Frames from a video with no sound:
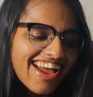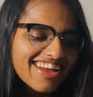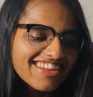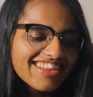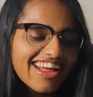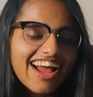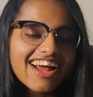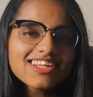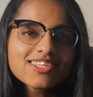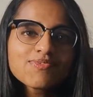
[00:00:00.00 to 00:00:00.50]

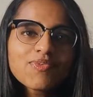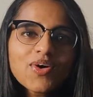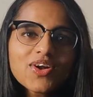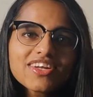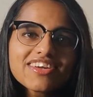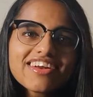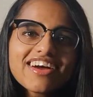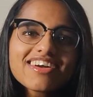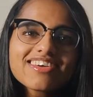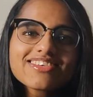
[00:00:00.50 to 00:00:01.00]
That spot
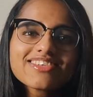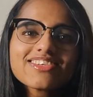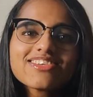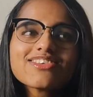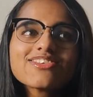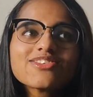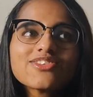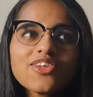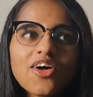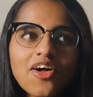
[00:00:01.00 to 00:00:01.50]
reduction
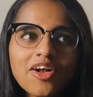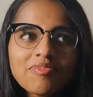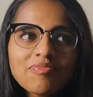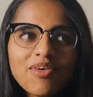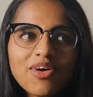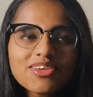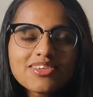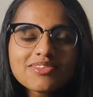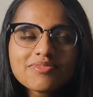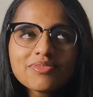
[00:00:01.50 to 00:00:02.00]
is not
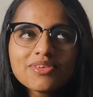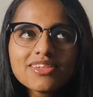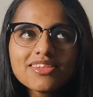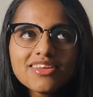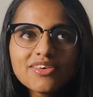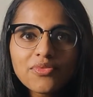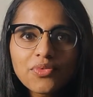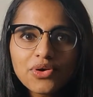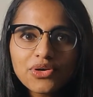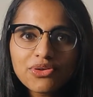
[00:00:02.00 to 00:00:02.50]

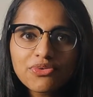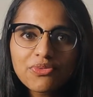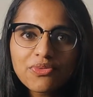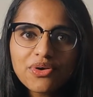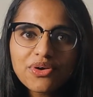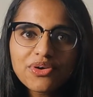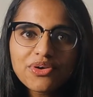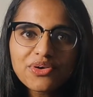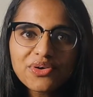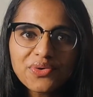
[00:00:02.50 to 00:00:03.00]
possible. What you
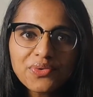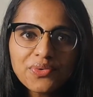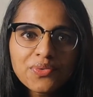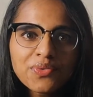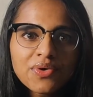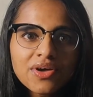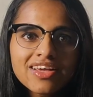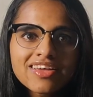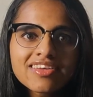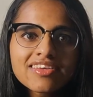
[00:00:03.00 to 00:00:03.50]
want to
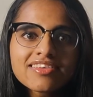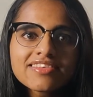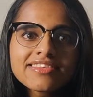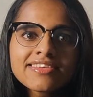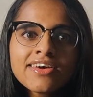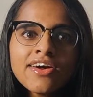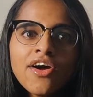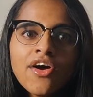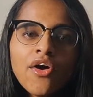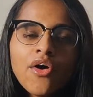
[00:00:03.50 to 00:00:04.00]
do
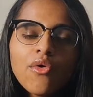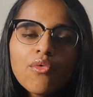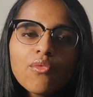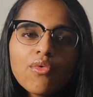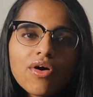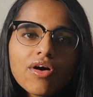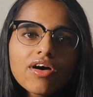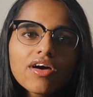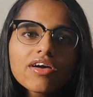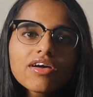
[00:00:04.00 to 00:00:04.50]
is
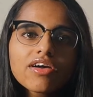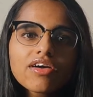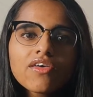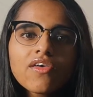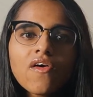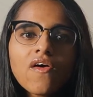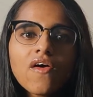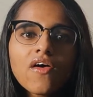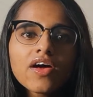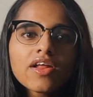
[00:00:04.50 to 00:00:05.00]
work
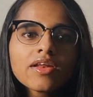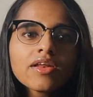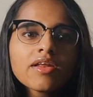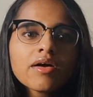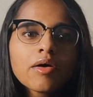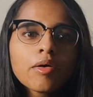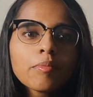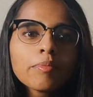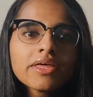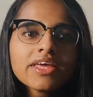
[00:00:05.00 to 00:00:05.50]

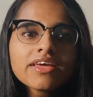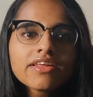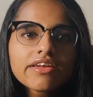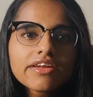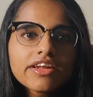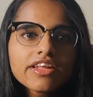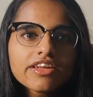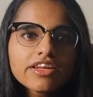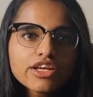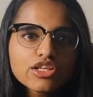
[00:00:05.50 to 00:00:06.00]
on being
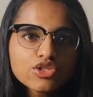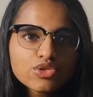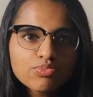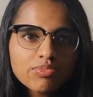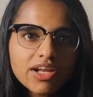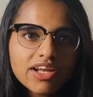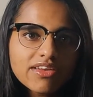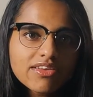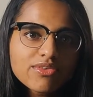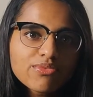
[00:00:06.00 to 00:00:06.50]
really
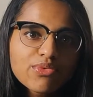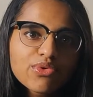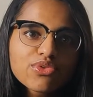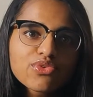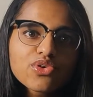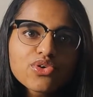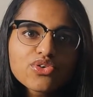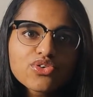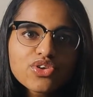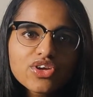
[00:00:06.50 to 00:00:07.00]
regimented with
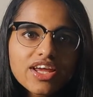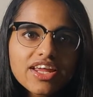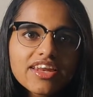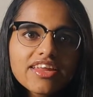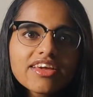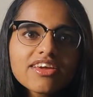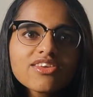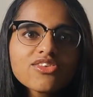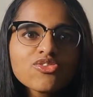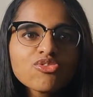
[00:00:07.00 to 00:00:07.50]
your
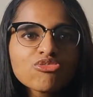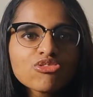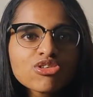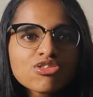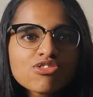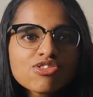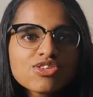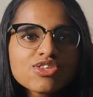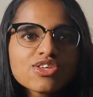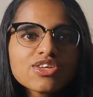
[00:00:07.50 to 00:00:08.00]
training,
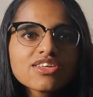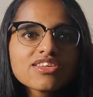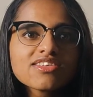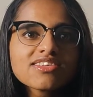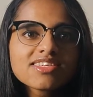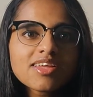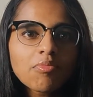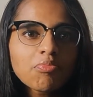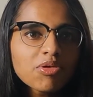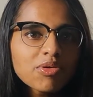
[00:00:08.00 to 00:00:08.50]
nutrition,
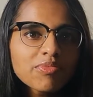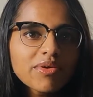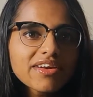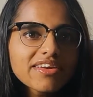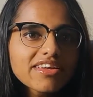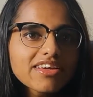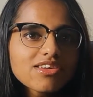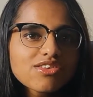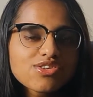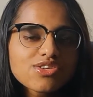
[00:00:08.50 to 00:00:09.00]

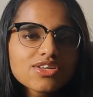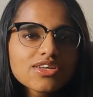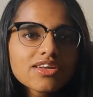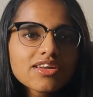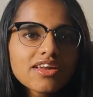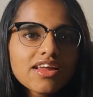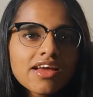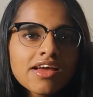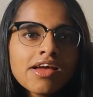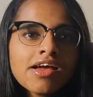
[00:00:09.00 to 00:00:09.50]

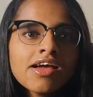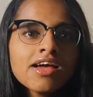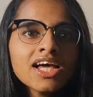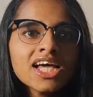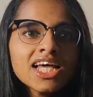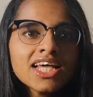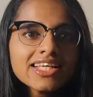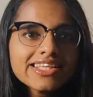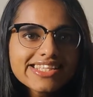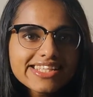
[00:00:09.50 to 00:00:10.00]
supplementation,
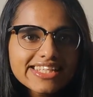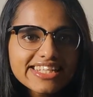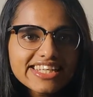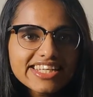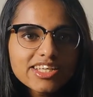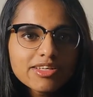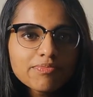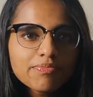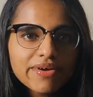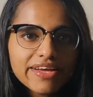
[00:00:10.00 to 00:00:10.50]

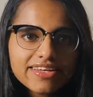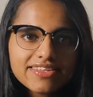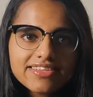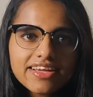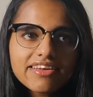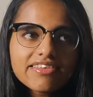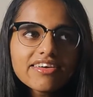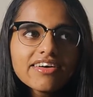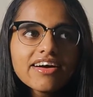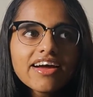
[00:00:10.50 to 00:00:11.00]
sleep,
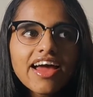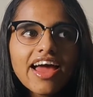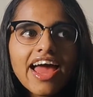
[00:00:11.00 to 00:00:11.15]
etc.